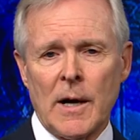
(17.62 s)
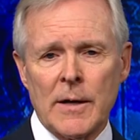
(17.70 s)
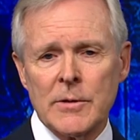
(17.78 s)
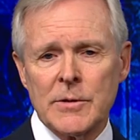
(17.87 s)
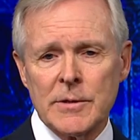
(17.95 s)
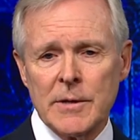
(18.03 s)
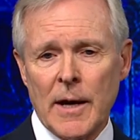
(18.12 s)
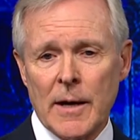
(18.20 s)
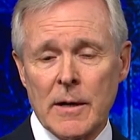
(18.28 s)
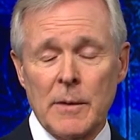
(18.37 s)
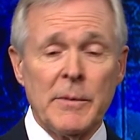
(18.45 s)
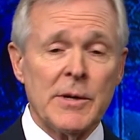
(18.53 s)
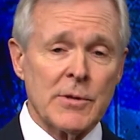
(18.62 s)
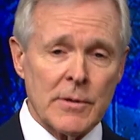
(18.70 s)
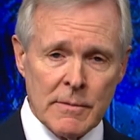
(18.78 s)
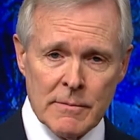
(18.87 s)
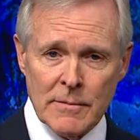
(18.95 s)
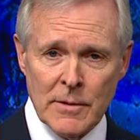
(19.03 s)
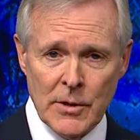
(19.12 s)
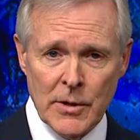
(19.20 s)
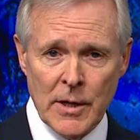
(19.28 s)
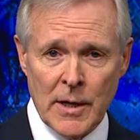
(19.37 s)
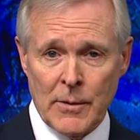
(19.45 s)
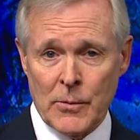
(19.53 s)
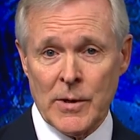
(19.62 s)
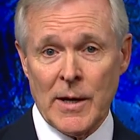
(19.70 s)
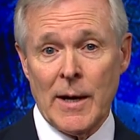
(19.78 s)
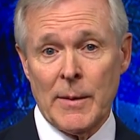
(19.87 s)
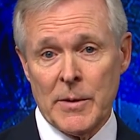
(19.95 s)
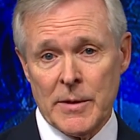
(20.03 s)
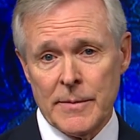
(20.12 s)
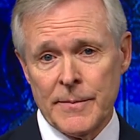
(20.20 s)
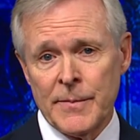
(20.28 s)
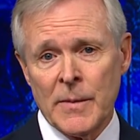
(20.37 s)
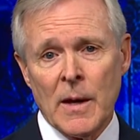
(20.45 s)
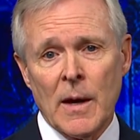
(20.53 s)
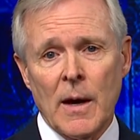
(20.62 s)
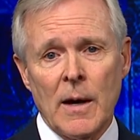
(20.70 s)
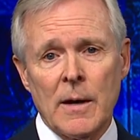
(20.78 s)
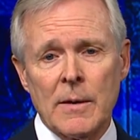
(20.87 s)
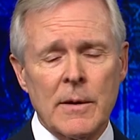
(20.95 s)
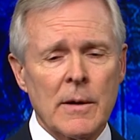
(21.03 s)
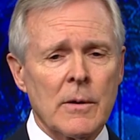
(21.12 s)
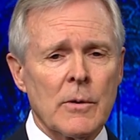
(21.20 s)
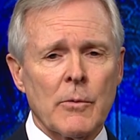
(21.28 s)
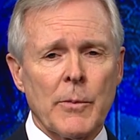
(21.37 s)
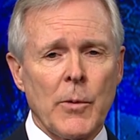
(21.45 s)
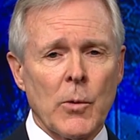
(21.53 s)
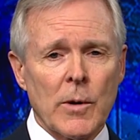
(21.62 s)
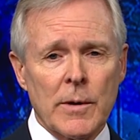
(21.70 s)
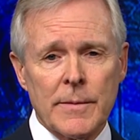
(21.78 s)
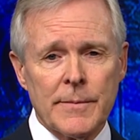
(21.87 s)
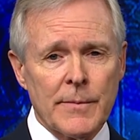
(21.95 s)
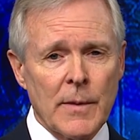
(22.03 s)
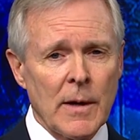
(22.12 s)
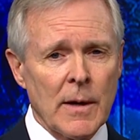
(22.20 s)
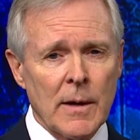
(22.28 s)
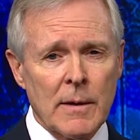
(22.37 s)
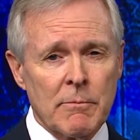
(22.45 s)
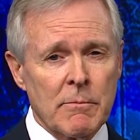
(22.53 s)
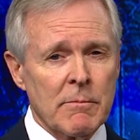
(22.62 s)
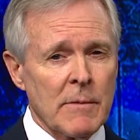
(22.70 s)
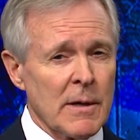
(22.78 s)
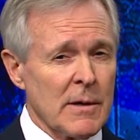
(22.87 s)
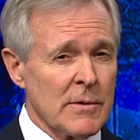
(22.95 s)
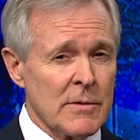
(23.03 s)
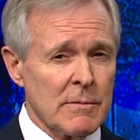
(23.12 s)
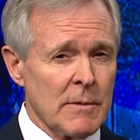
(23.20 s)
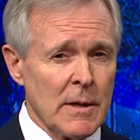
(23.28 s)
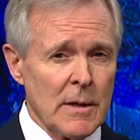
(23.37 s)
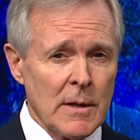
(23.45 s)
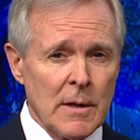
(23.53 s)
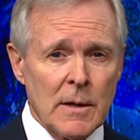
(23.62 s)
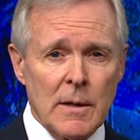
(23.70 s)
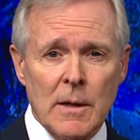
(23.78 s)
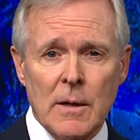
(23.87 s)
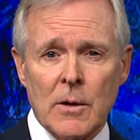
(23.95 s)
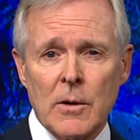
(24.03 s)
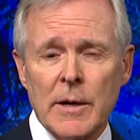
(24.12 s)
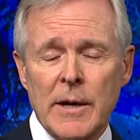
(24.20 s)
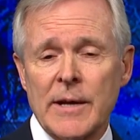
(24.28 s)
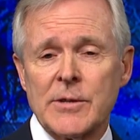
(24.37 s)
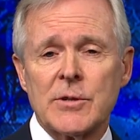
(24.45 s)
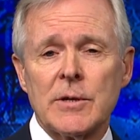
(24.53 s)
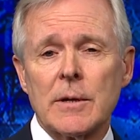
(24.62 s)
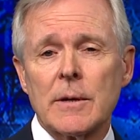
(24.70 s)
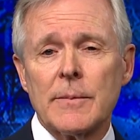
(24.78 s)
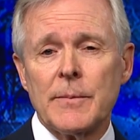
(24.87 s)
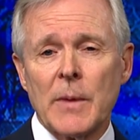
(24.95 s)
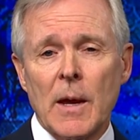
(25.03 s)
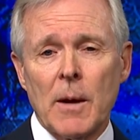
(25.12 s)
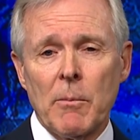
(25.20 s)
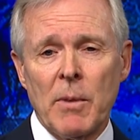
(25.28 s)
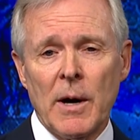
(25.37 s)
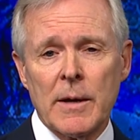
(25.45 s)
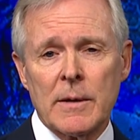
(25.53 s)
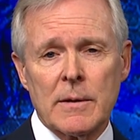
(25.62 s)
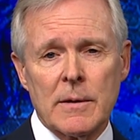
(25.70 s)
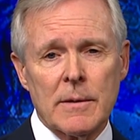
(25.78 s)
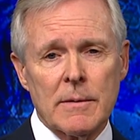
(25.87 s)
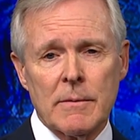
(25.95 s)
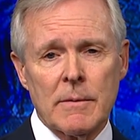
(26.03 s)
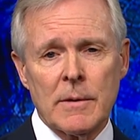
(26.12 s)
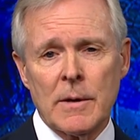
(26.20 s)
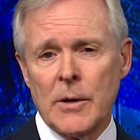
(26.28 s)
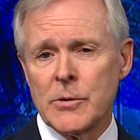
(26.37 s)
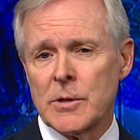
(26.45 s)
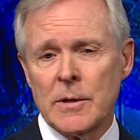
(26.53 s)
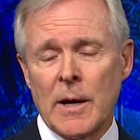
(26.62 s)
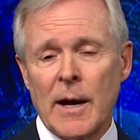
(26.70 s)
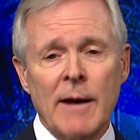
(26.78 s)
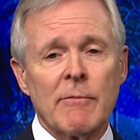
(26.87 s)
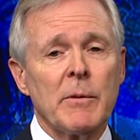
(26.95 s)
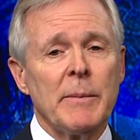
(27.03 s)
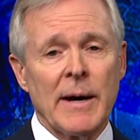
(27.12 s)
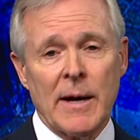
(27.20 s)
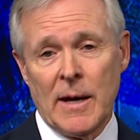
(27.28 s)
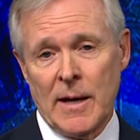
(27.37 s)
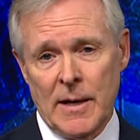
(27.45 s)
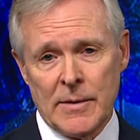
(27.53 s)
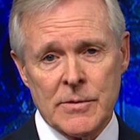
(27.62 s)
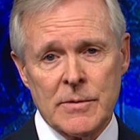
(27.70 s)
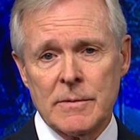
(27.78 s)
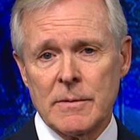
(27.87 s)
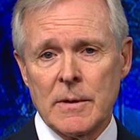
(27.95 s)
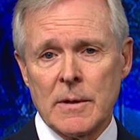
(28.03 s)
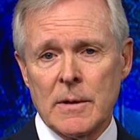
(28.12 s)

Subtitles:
Congress has got a commission looking at retirement. They're going to report, I think it's early next year. But the notion that everybody has,